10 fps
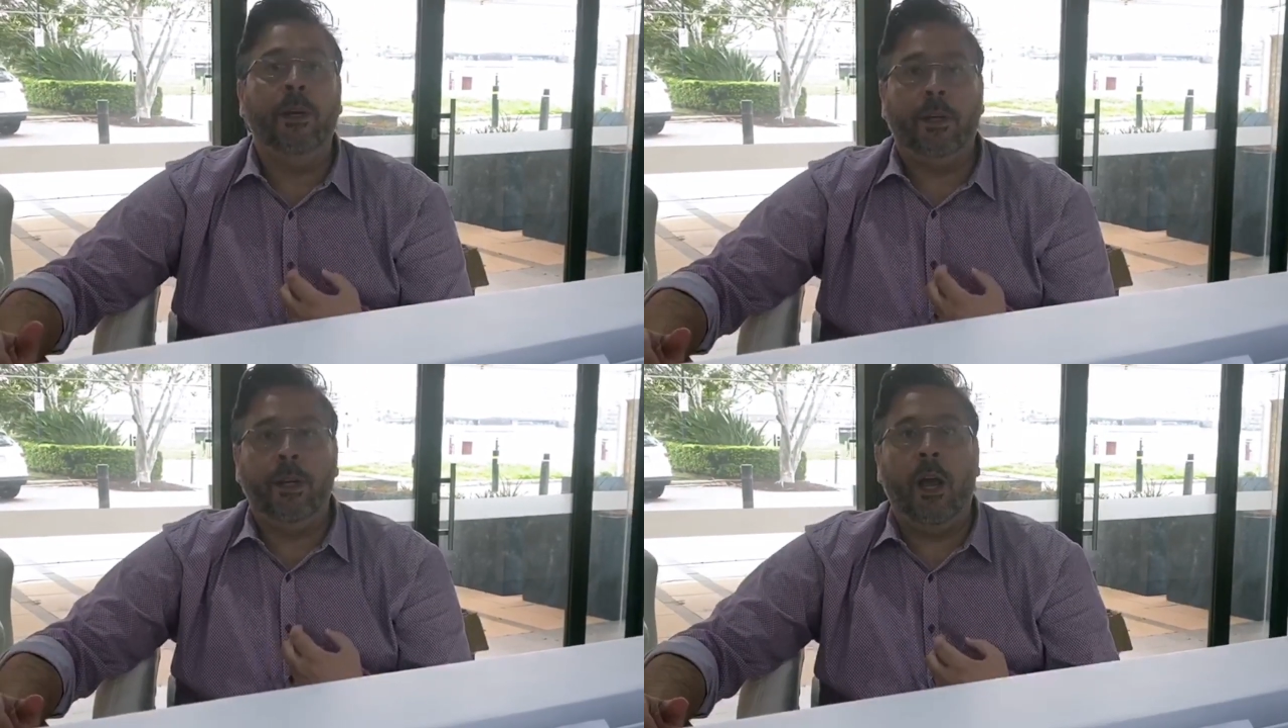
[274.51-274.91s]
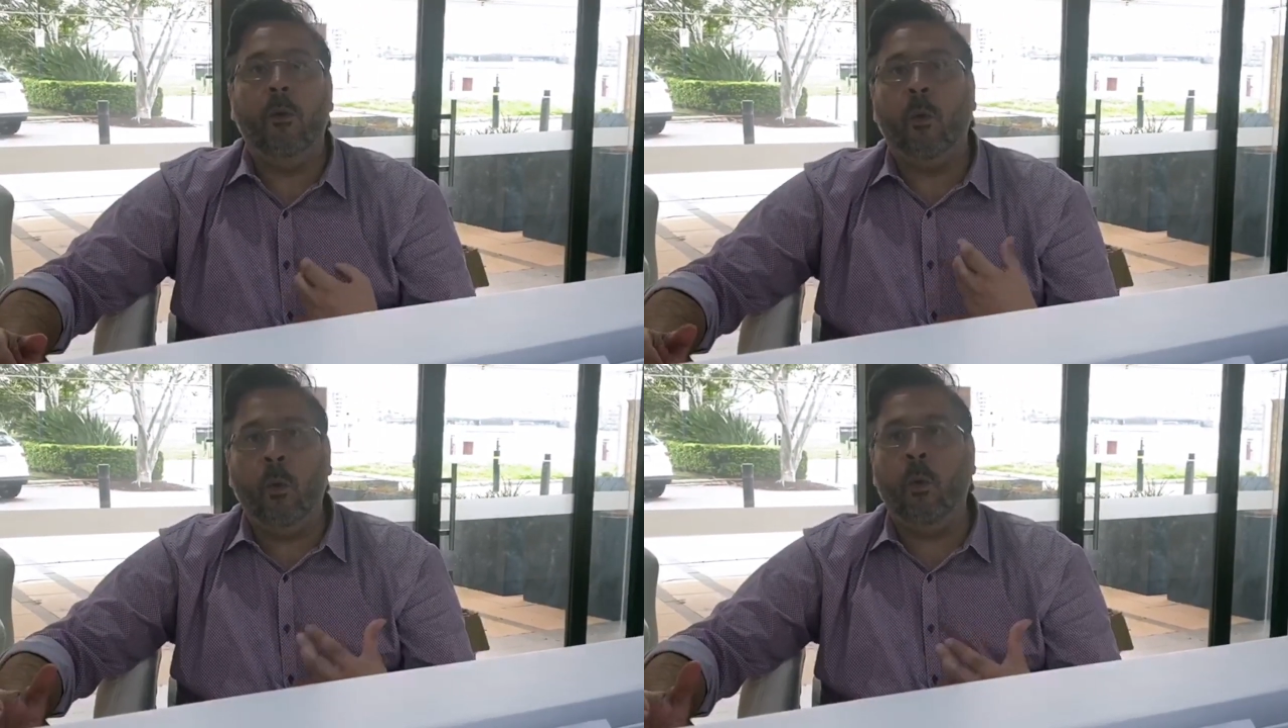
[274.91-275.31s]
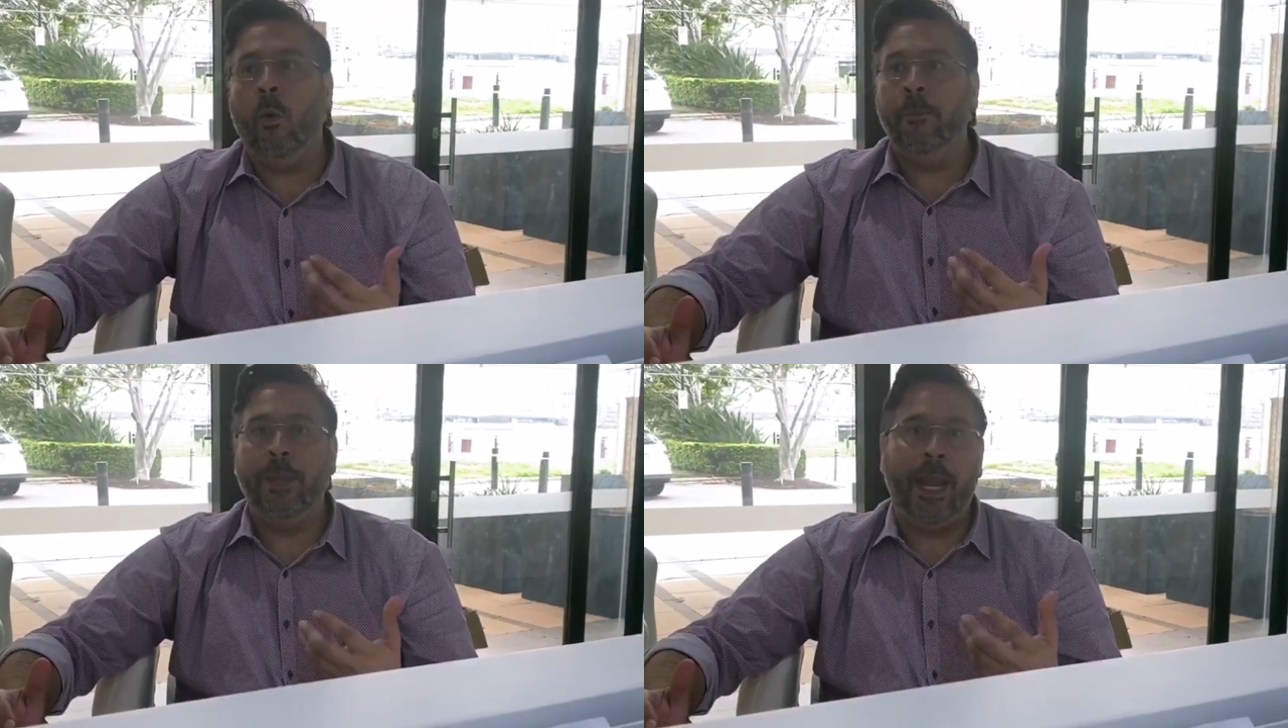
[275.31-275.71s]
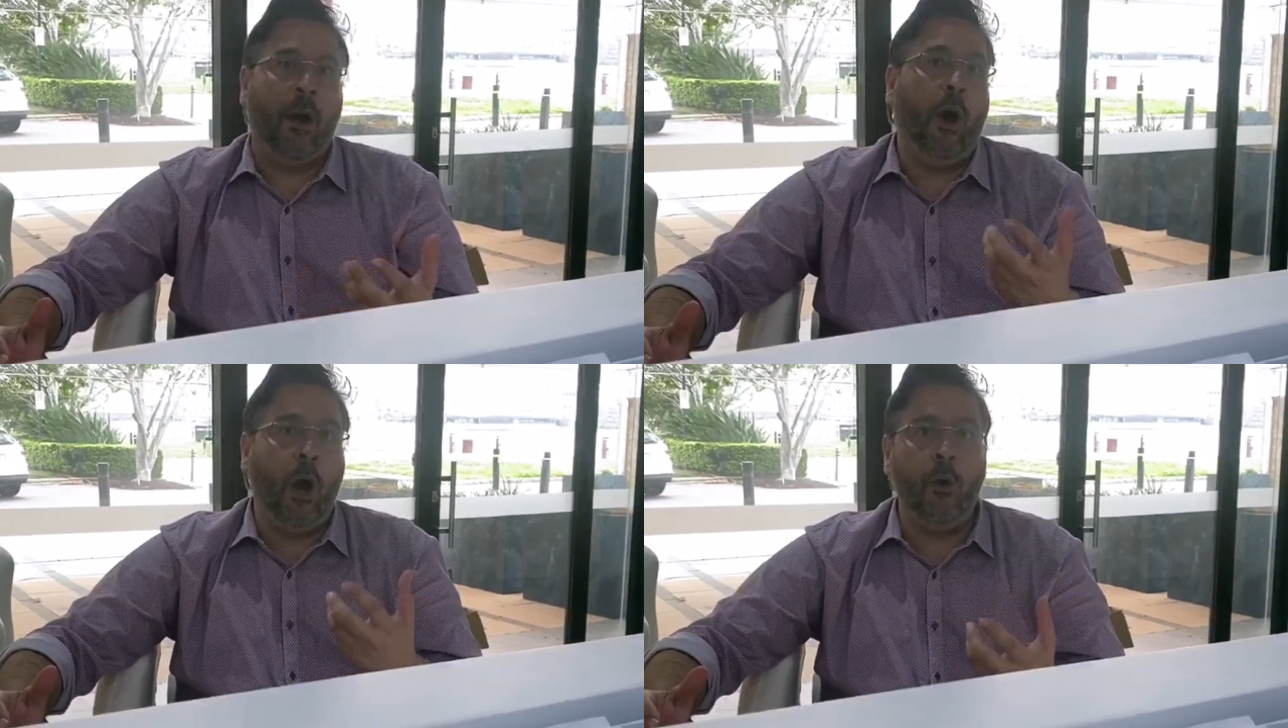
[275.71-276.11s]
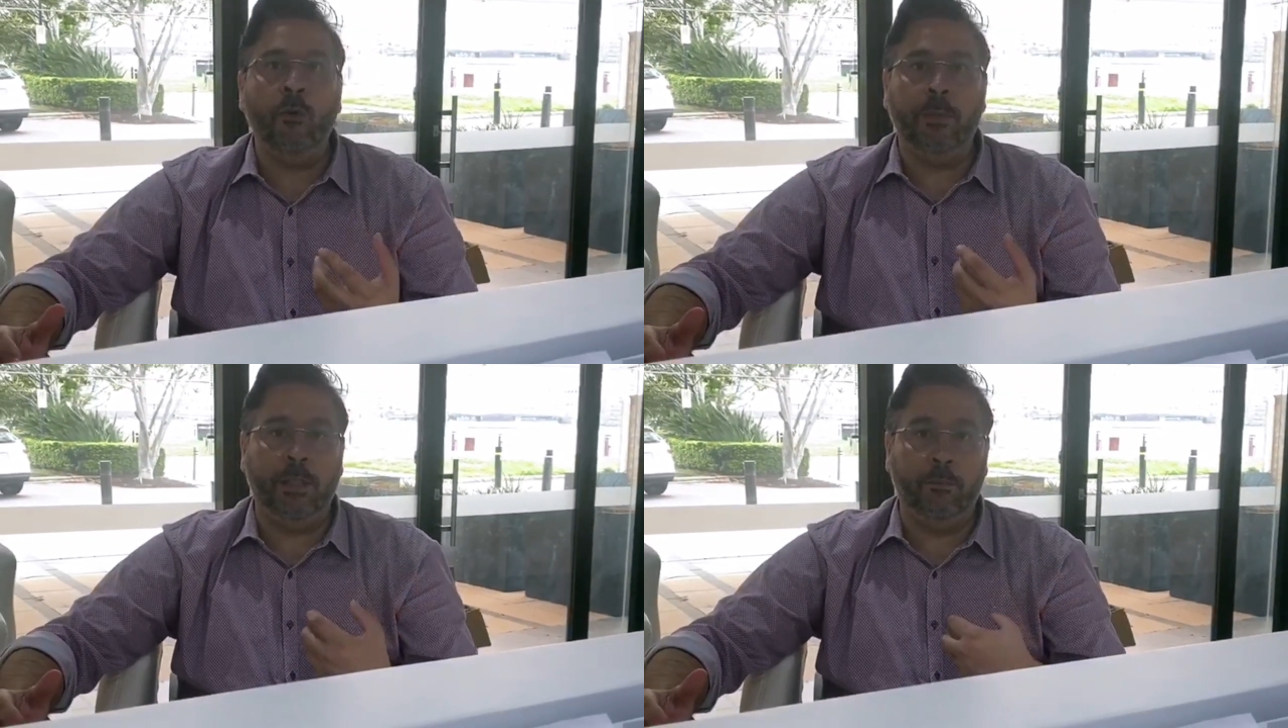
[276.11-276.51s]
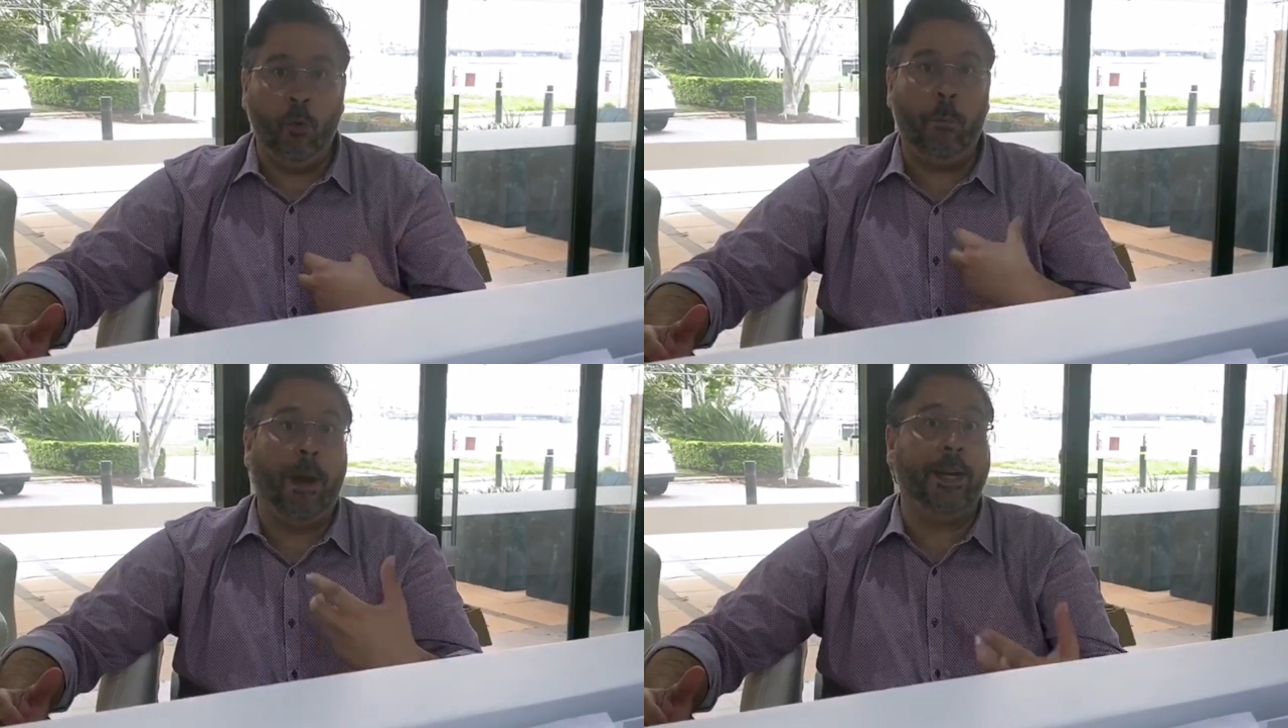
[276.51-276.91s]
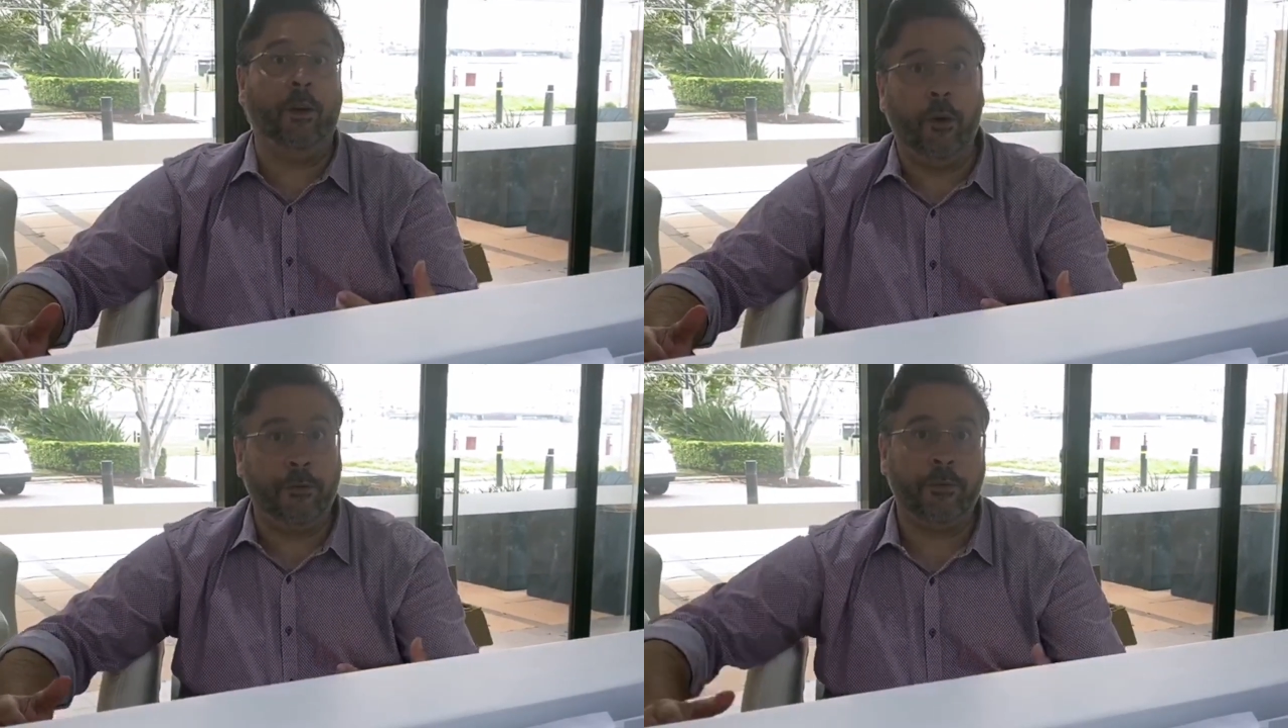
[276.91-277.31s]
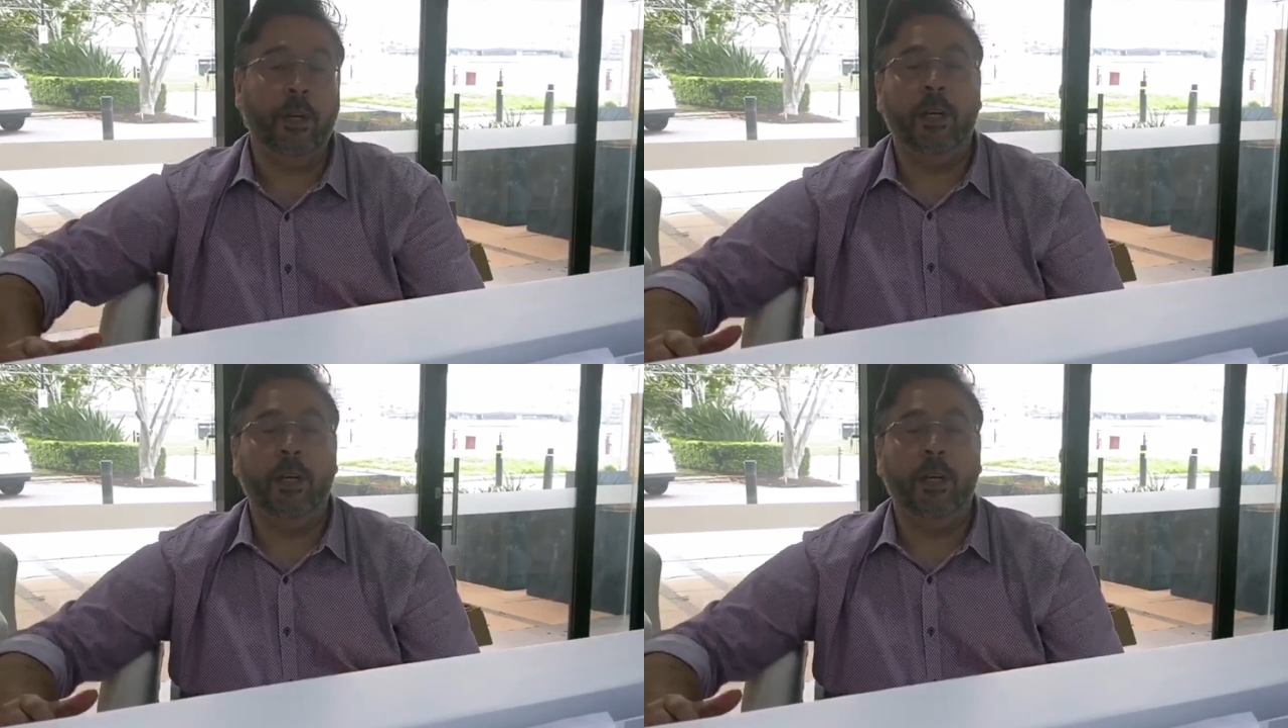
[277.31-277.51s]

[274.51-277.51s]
you know, or our home is more paid off.